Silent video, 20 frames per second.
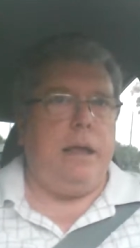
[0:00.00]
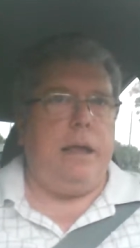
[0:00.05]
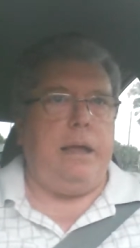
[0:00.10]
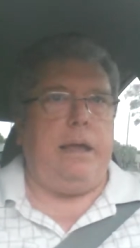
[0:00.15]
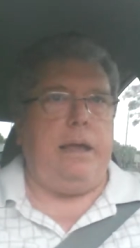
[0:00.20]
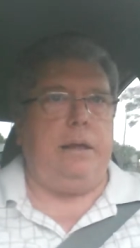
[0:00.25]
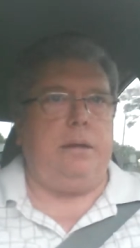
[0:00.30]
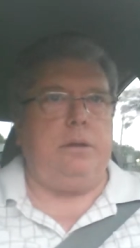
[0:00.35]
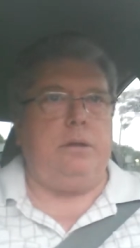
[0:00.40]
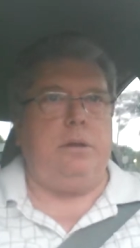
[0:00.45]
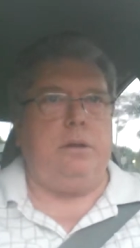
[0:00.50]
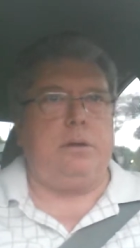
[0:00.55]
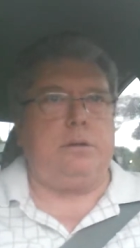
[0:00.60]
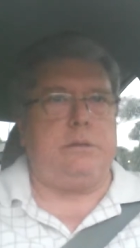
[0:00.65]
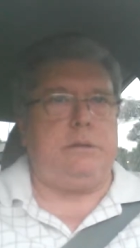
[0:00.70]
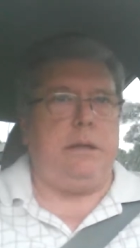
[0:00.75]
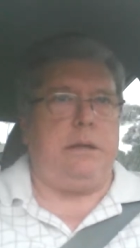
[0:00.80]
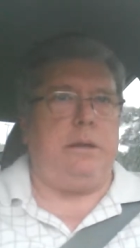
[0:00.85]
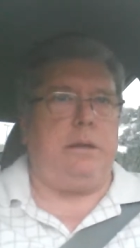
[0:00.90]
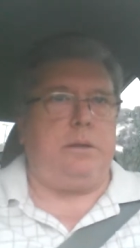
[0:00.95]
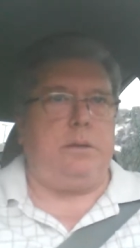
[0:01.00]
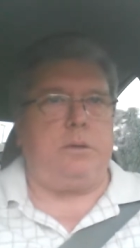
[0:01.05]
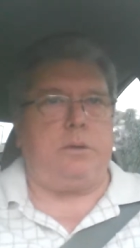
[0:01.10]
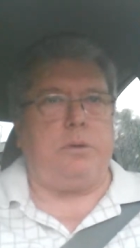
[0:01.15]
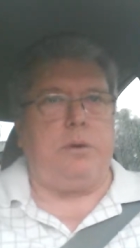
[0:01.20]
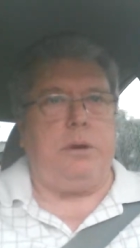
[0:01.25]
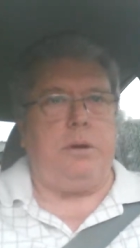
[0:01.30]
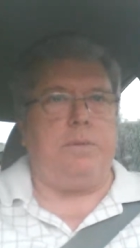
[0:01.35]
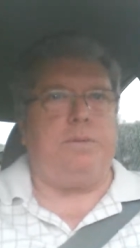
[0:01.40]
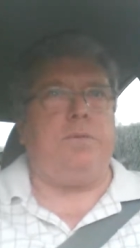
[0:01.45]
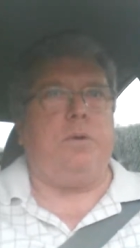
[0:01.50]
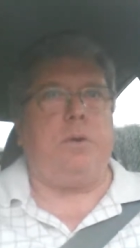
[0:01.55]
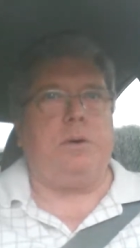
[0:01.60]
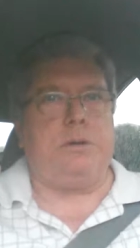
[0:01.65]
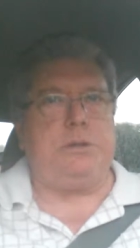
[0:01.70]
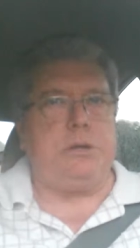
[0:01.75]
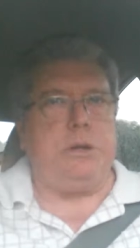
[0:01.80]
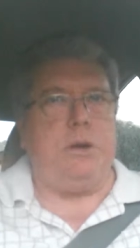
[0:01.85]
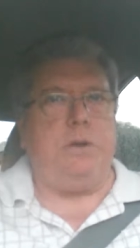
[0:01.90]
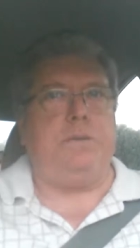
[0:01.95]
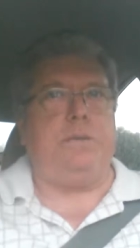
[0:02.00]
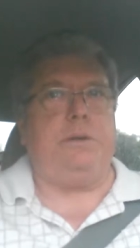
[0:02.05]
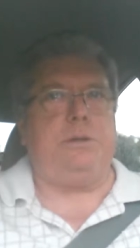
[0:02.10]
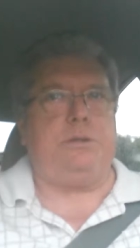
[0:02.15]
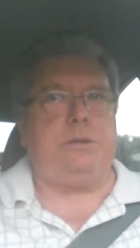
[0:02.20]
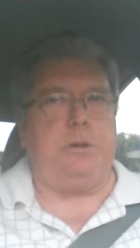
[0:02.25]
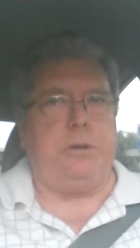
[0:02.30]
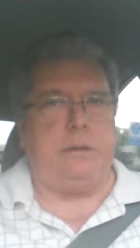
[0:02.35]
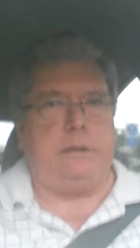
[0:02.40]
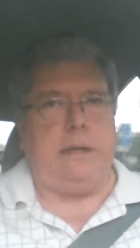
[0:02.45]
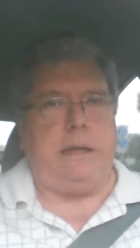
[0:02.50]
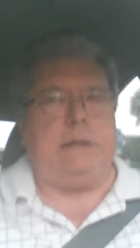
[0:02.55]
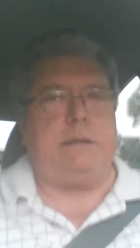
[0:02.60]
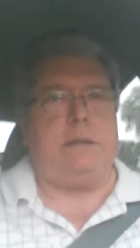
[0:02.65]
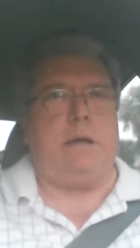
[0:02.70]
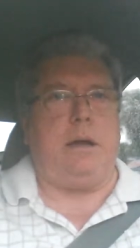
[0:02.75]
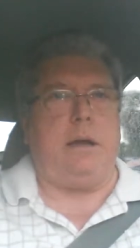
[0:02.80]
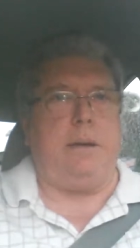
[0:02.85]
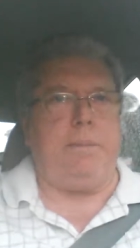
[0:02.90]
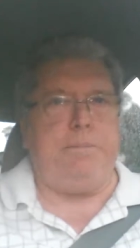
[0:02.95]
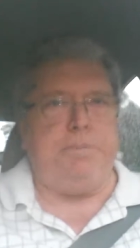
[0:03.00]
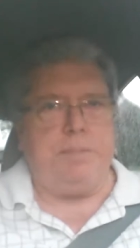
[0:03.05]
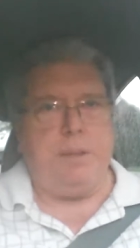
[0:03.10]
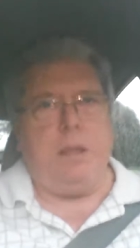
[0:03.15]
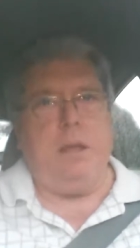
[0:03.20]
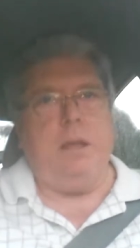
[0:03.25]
and looked at 3 or 4 sofas during that time,